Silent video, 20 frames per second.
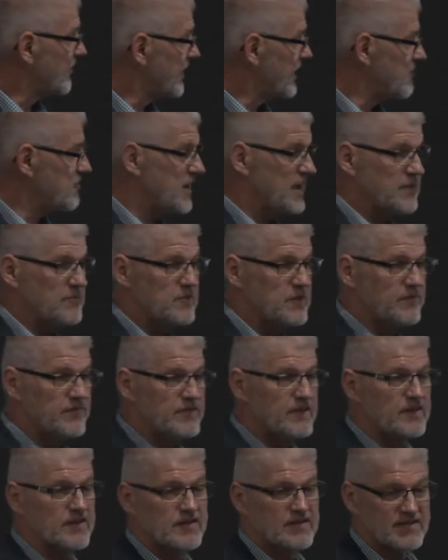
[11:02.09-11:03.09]
they make me
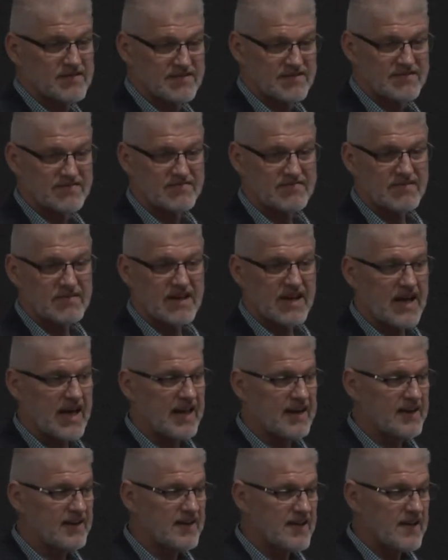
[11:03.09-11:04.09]
feel.
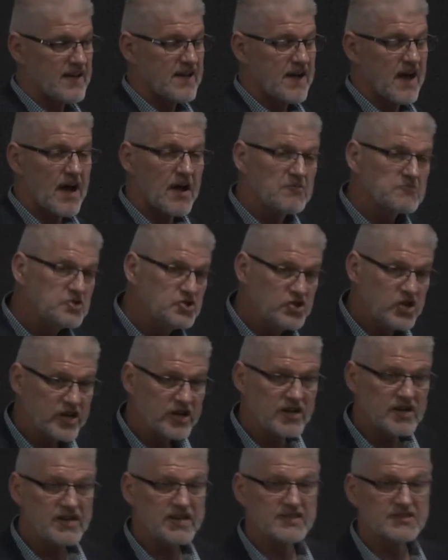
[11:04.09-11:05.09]
And
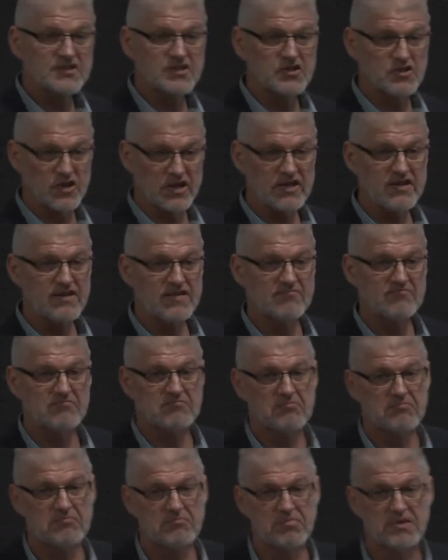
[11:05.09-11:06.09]
chicken is good,
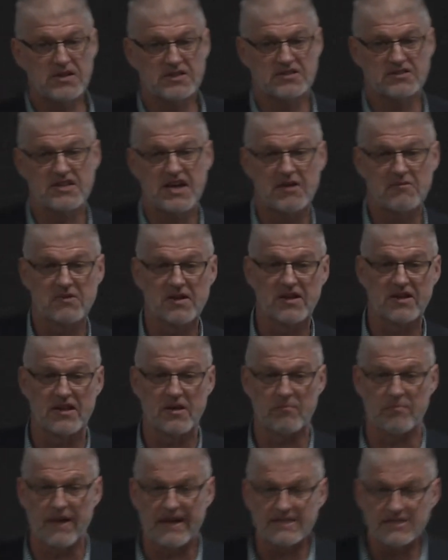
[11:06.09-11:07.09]
but it's not really the
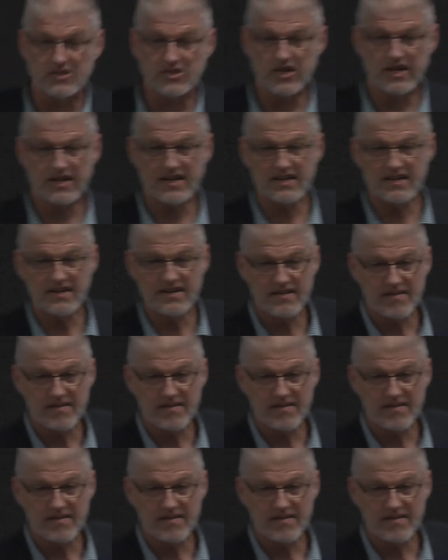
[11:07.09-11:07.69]
best chicken.